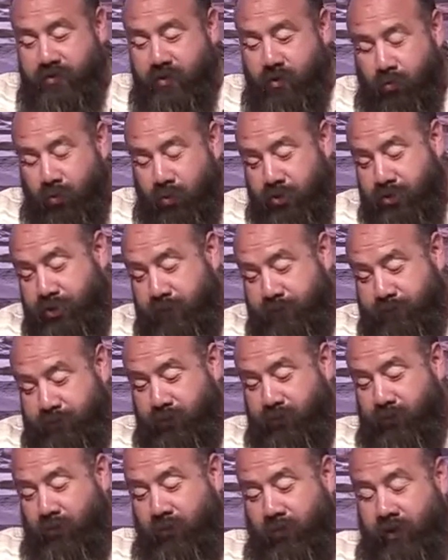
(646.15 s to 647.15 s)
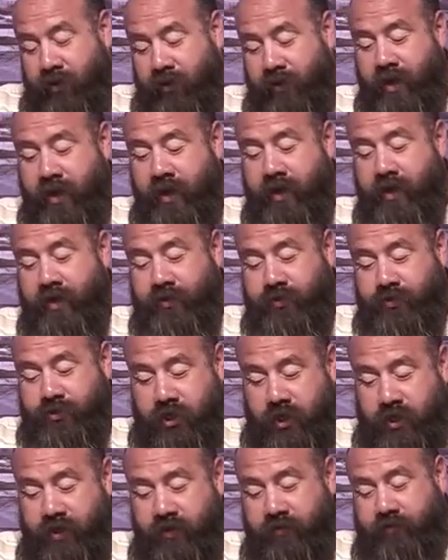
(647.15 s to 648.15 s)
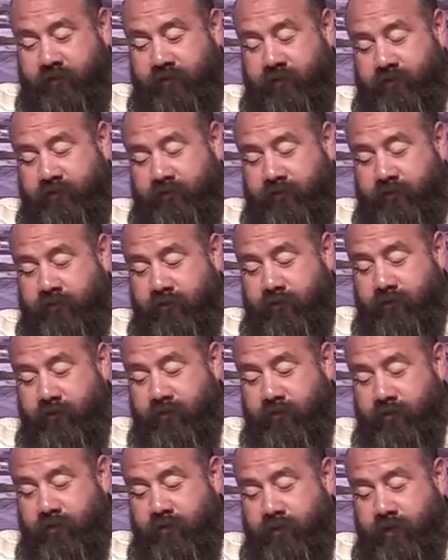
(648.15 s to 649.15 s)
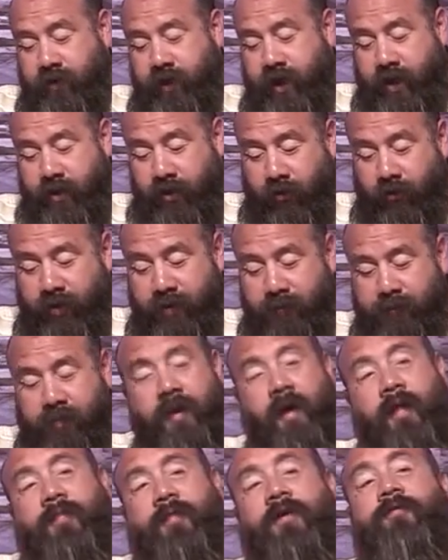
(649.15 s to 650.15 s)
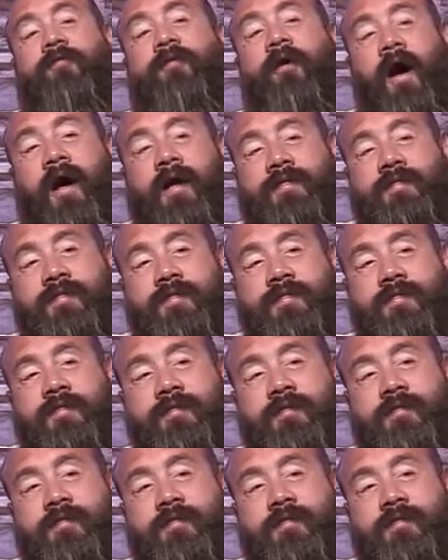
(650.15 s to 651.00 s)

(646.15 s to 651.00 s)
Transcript: to worship the Lord, Jesus had already been on the cross